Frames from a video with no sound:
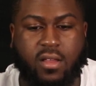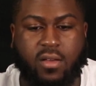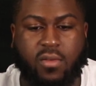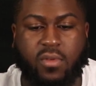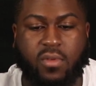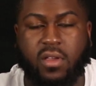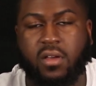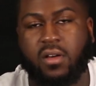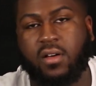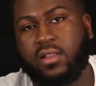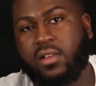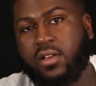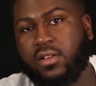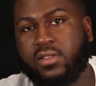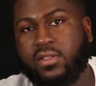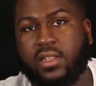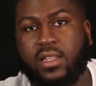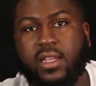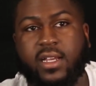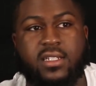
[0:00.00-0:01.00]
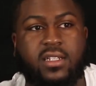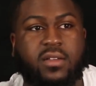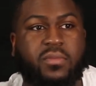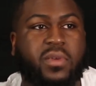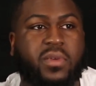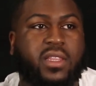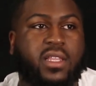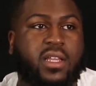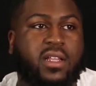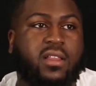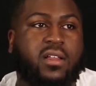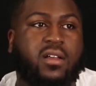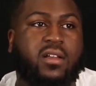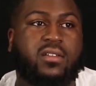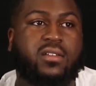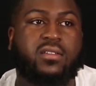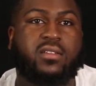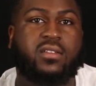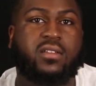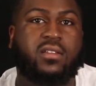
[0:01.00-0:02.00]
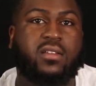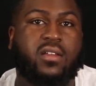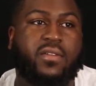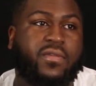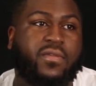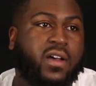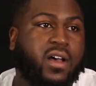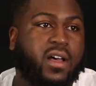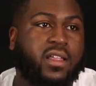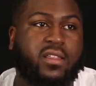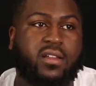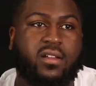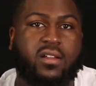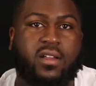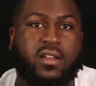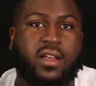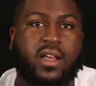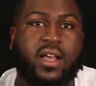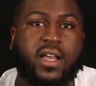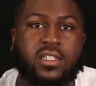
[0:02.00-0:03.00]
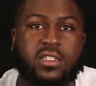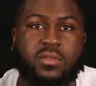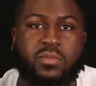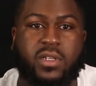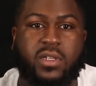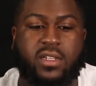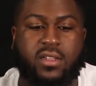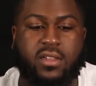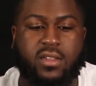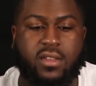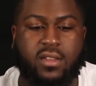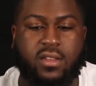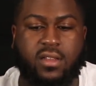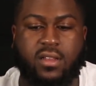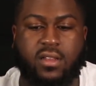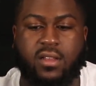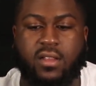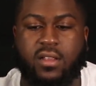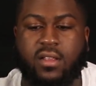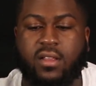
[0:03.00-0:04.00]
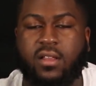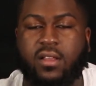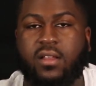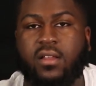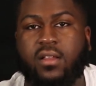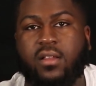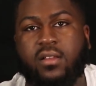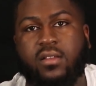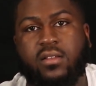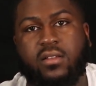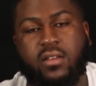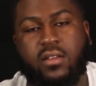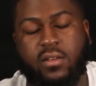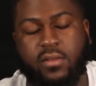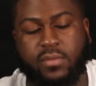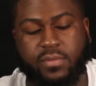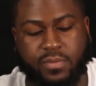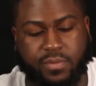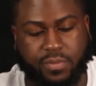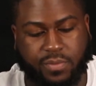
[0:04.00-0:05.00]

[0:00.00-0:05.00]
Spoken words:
We all lost a legend, but they lost a father, a husband. So